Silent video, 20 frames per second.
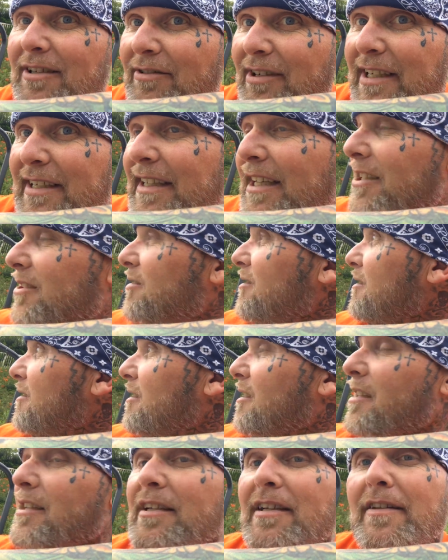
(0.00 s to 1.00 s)
right now,
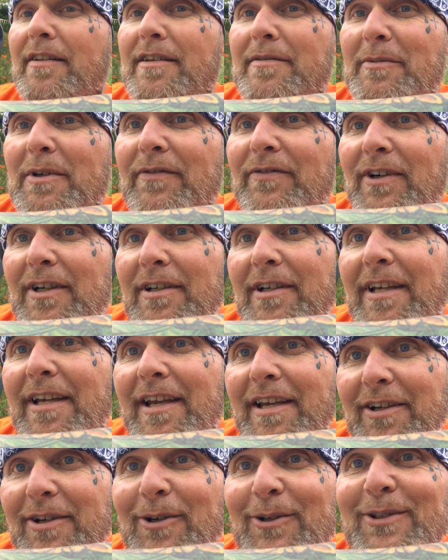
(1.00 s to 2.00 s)
this motherfucker,
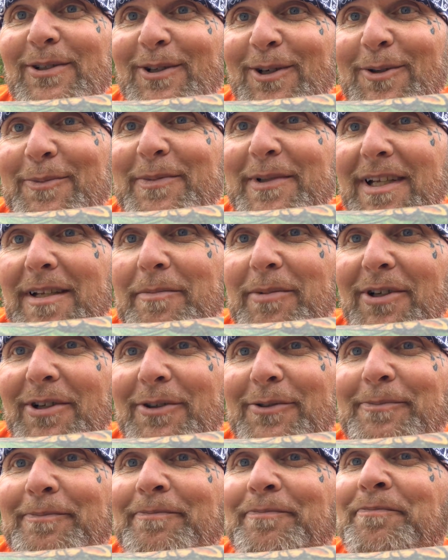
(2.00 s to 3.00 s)
he goes to Home Depot,